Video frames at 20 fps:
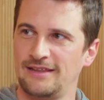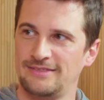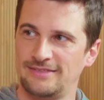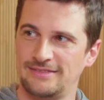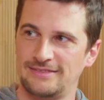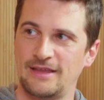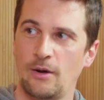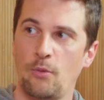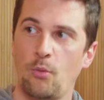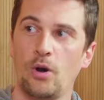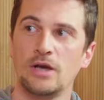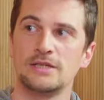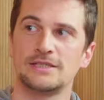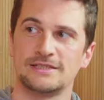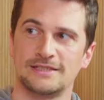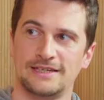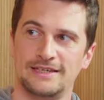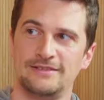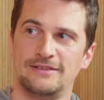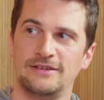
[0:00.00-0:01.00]
There
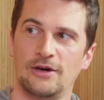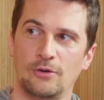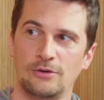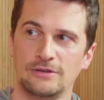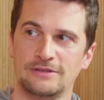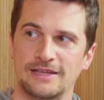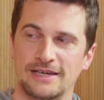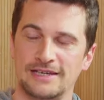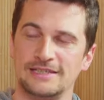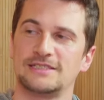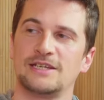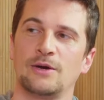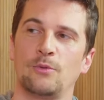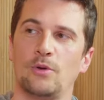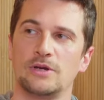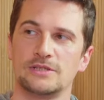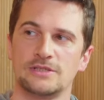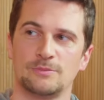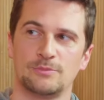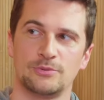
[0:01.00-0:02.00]
was in the old days there
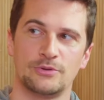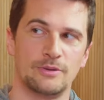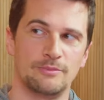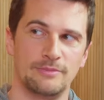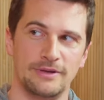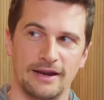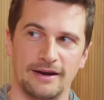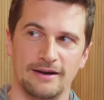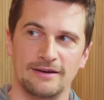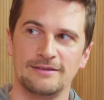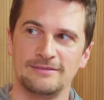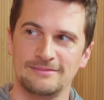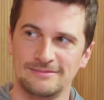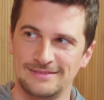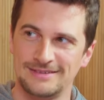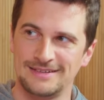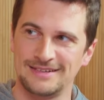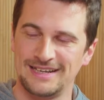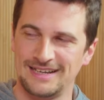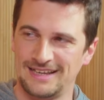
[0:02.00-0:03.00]
was a Premiere
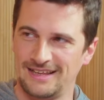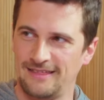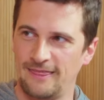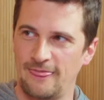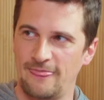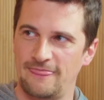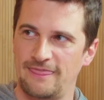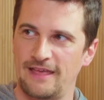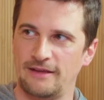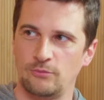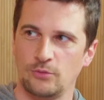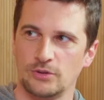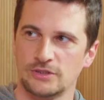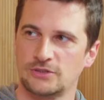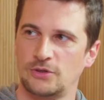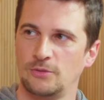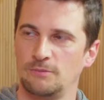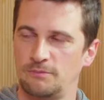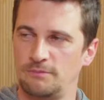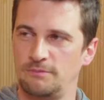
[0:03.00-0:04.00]
that was
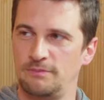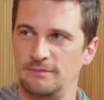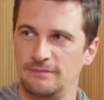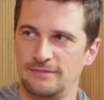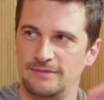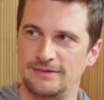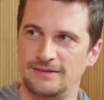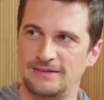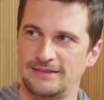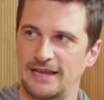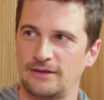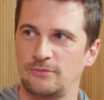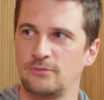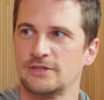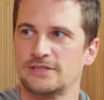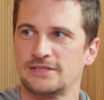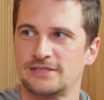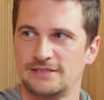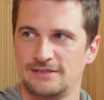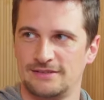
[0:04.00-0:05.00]
that
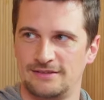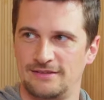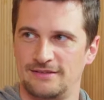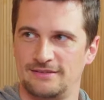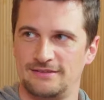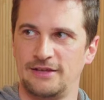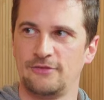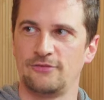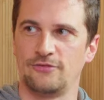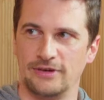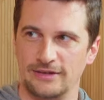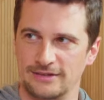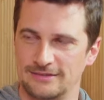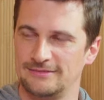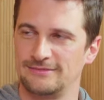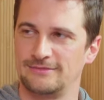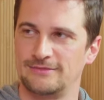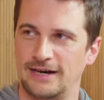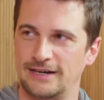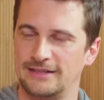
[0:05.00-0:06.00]
was different,
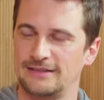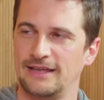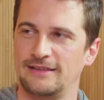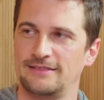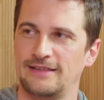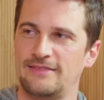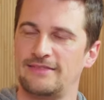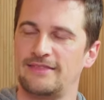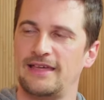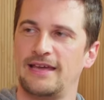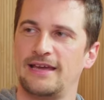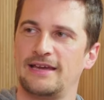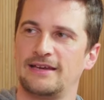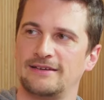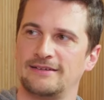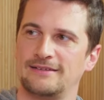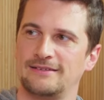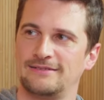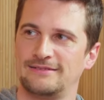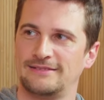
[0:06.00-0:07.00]
right? And then they
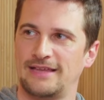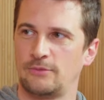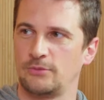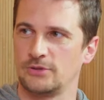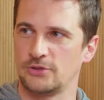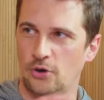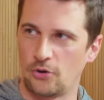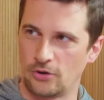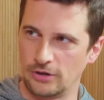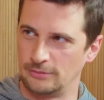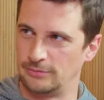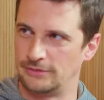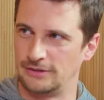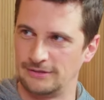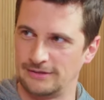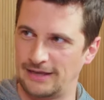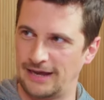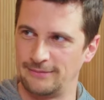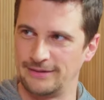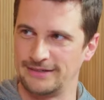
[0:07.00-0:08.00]
that was
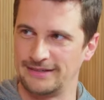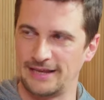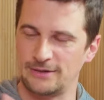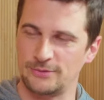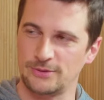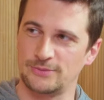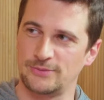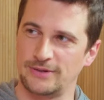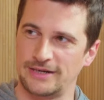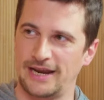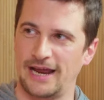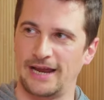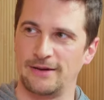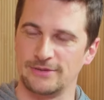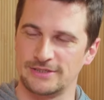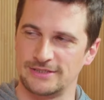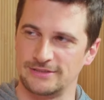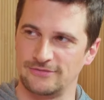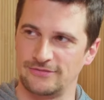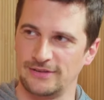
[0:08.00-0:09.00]
horrible. I mean, that was when I
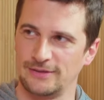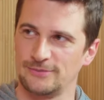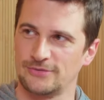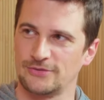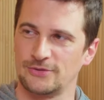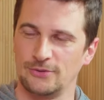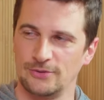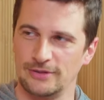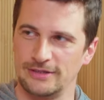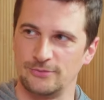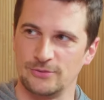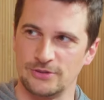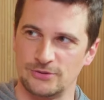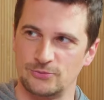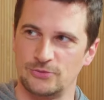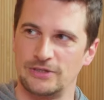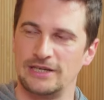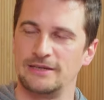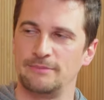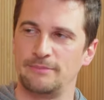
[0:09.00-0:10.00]
was in film school. It was
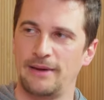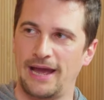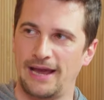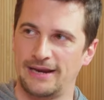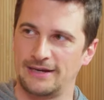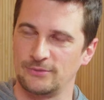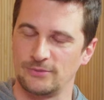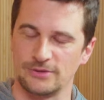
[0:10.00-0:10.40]
really bad.